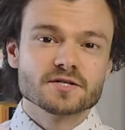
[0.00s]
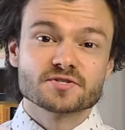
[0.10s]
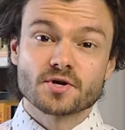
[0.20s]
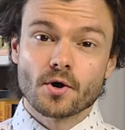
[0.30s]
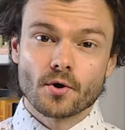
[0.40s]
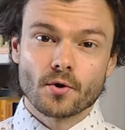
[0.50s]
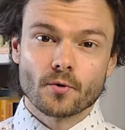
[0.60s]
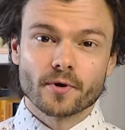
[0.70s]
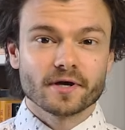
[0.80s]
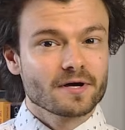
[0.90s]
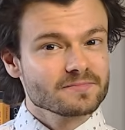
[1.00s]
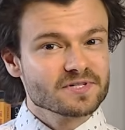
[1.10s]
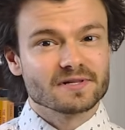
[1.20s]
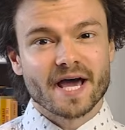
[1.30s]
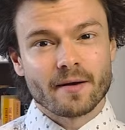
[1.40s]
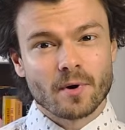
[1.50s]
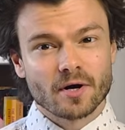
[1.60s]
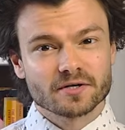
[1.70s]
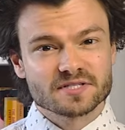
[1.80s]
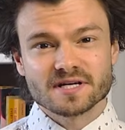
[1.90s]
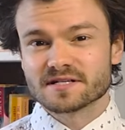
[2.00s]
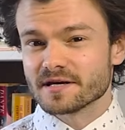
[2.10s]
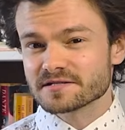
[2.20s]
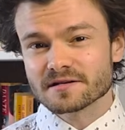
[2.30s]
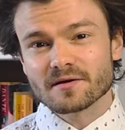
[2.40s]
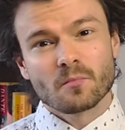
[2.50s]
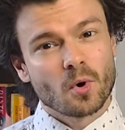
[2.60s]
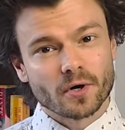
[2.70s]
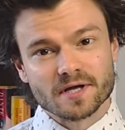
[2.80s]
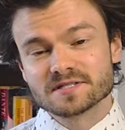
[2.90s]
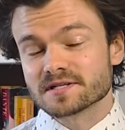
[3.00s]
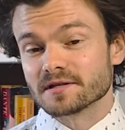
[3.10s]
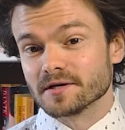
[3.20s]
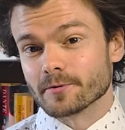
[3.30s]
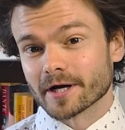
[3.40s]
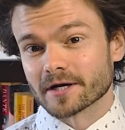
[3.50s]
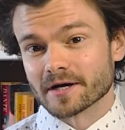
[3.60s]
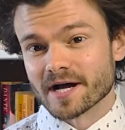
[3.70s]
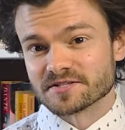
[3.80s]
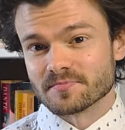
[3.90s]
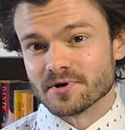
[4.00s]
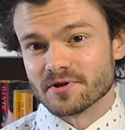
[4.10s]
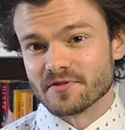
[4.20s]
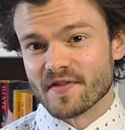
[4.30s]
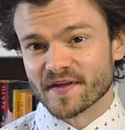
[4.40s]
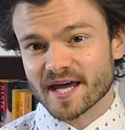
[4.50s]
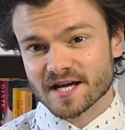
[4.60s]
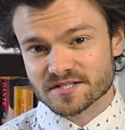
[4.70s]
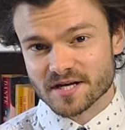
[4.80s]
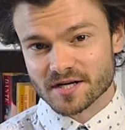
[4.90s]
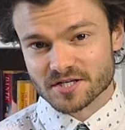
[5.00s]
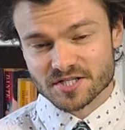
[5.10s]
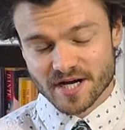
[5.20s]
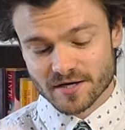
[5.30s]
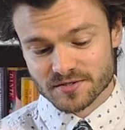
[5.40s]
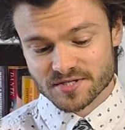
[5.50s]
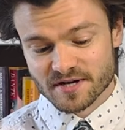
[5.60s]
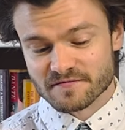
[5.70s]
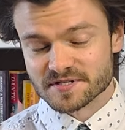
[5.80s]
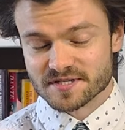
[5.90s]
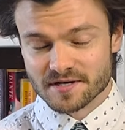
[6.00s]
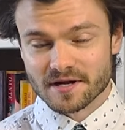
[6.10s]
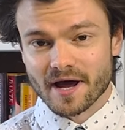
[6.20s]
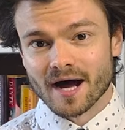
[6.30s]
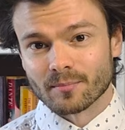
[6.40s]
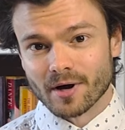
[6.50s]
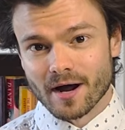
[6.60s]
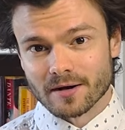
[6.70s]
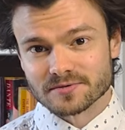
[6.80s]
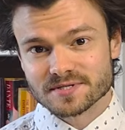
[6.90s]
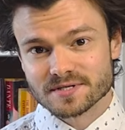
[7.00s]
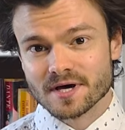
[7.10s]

So, when it comes to landmarks, it doesn't get more instantly recognizable than the cascading shells of the Sydney Opera House.